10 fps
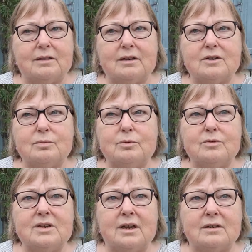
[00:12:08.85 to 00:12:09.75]
I think
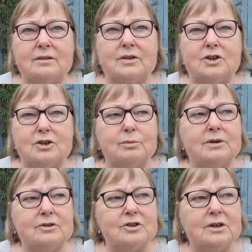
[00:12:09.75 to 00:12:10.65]
towards the end of his
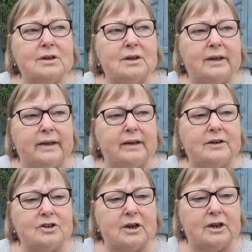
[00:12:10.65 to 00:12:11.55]
chômage, it
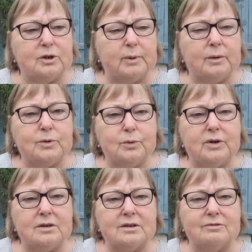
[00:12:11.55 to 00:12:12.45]
had changed, but I'm
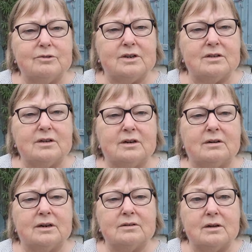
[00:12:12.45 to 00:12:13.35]
talking several years ago
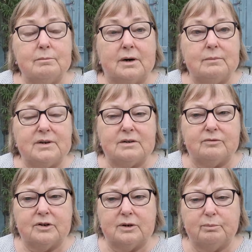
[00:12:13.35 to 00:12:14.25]
now, so it might be
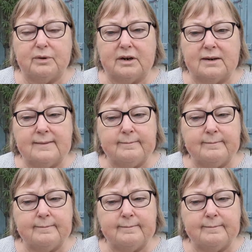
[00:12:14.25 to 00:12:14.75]
different. But